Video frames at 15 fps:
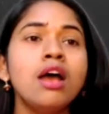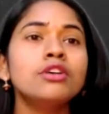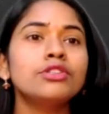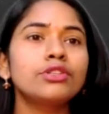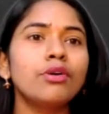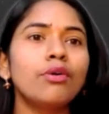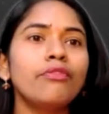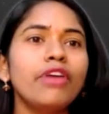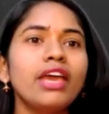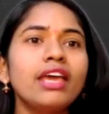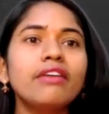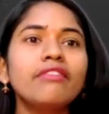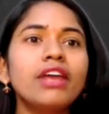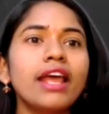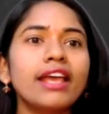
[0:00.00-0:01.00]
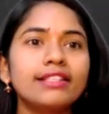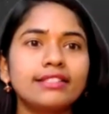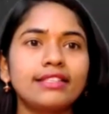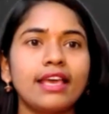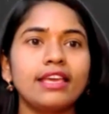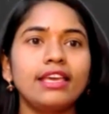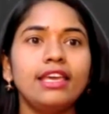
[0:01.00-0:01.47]
So wherever I
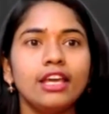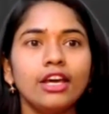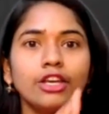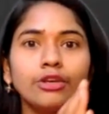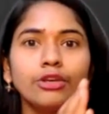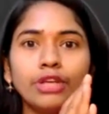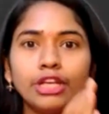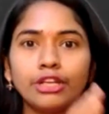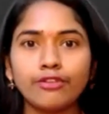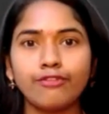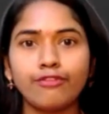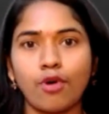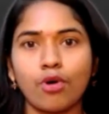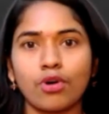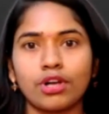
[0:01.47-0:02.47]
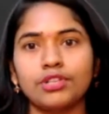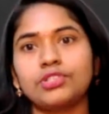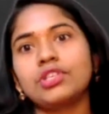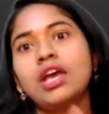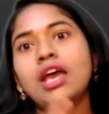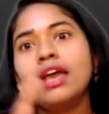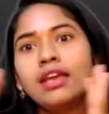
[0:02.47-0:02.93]
say, here you need to focus,